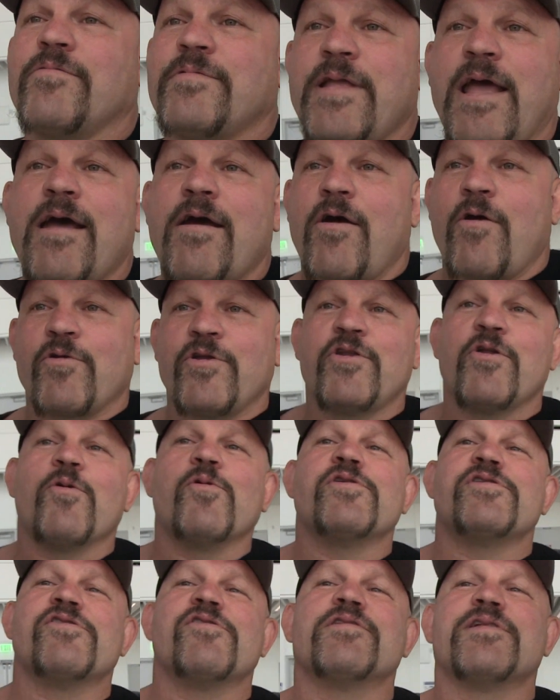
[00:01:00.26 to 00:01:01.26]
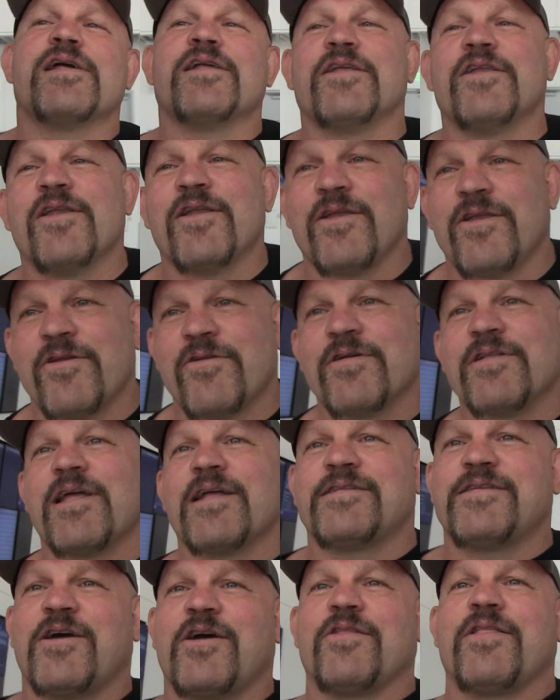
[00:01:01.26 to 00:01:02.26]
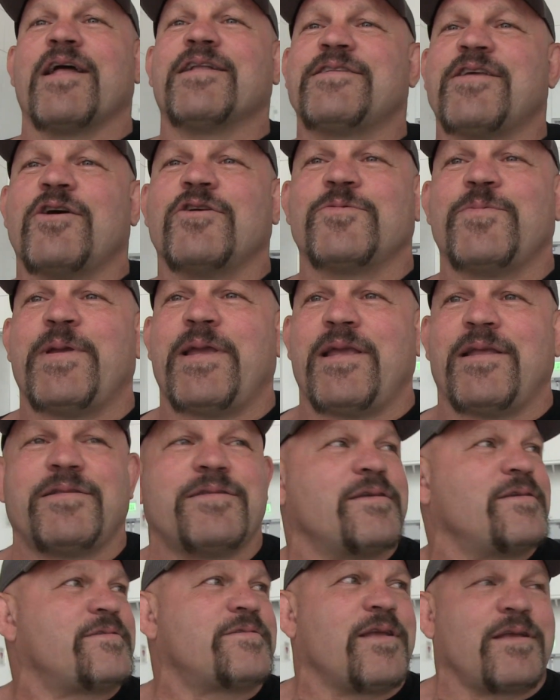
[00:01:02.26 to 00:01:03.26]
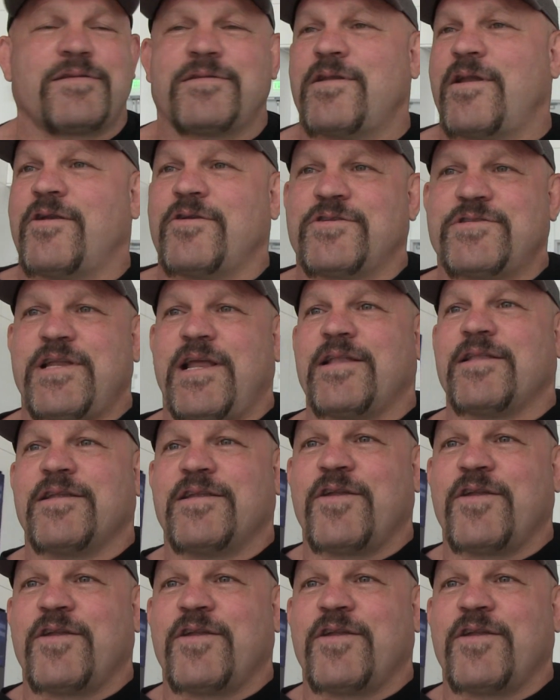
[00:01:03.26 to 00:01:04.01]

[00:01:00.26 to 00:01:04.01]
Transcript: That tells me he just doesn't understand the